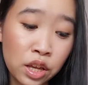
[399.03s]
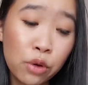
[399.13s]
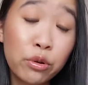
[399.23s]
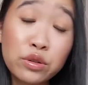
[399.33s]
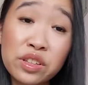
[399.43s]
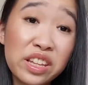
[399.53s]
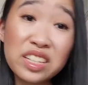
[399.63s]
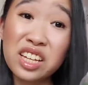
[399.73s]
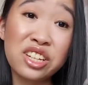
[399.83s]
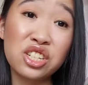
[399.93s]
Whereas with this,
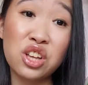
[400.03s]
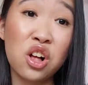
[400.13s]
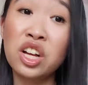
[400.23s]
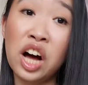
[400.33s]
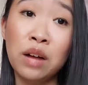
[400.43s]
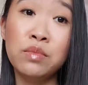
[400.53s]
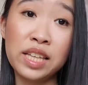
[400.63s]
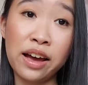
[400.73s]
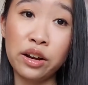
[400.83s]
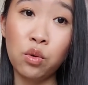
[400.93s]
it just all comes
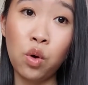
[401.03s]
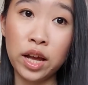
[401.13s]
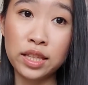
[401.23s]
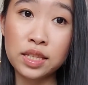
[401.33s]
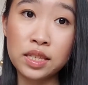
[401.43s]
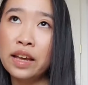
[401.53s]
out at once.